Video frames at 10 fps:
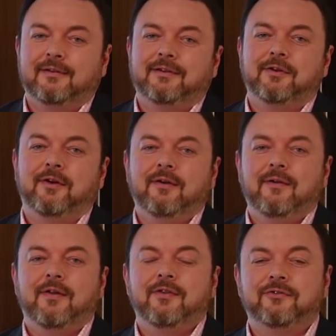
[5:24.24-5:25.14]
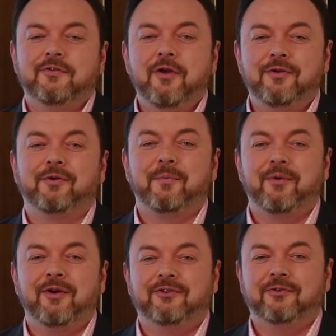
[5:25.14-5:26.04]
You know, and there's no thought
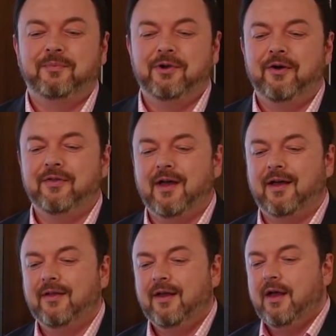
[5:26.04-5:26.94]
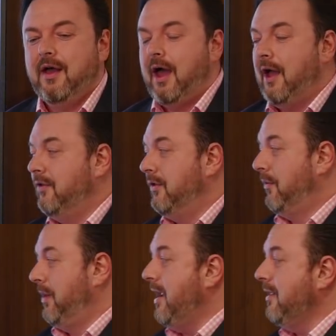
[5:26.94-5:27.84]
process beyond that. And
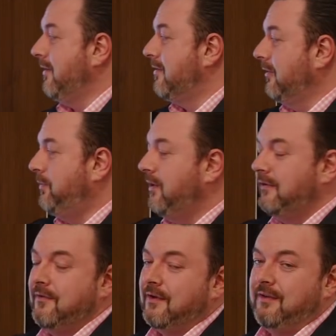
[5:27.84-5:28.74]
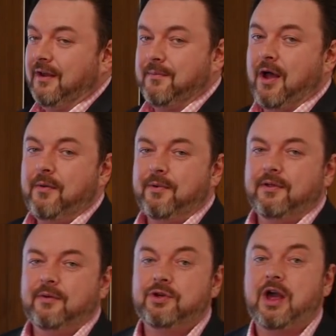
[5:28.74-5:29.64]
the reality is, just because you're investing in
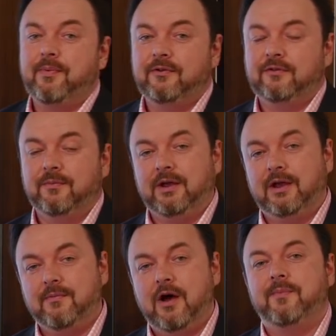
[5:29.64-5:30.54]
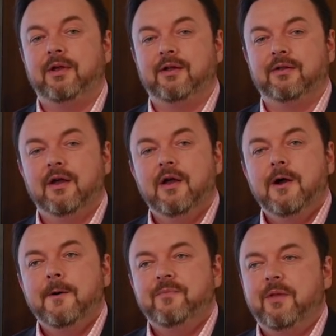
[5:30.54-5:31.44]
Melbourne, which happens to be, in my opinion,
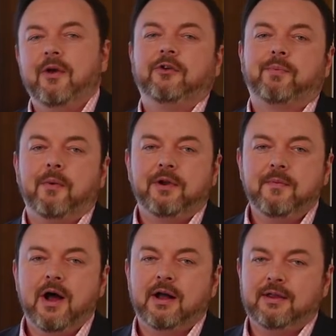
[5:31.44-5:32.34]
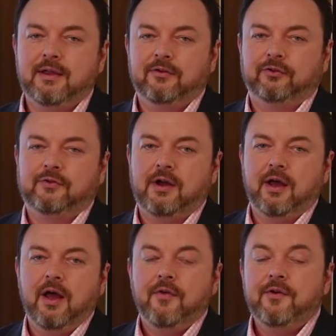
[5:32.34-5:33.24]
the best property market in
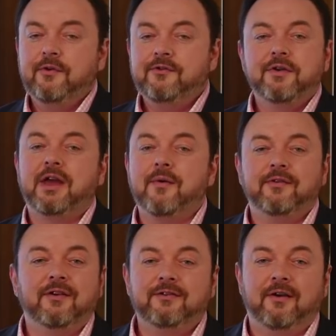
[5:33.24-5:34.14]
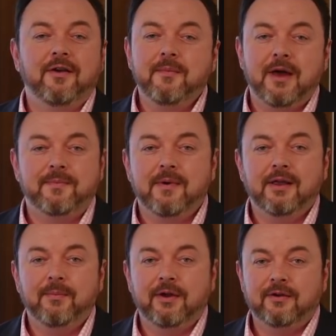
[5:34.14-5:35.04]
Australia, there is no guarantees you're going to make
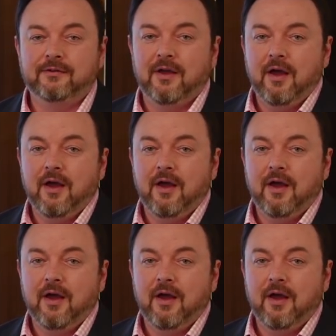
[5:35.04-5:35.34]
money, because